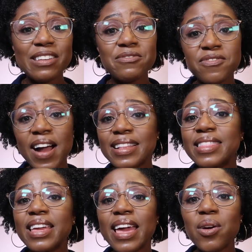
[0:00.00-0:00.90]
In fact,
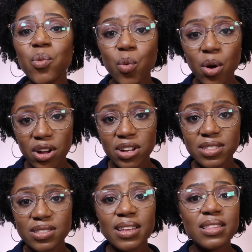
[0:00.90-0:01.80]
they get
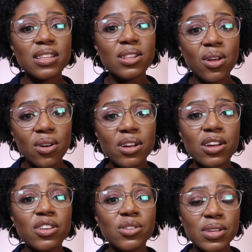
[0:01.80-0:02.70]
worse the
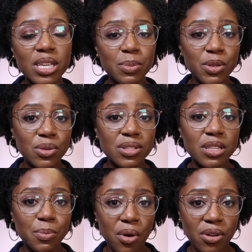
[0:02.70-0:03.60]
longer you keep using
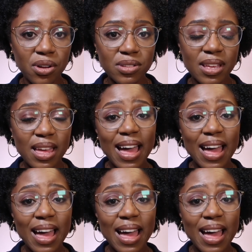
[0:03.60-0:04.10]
the product.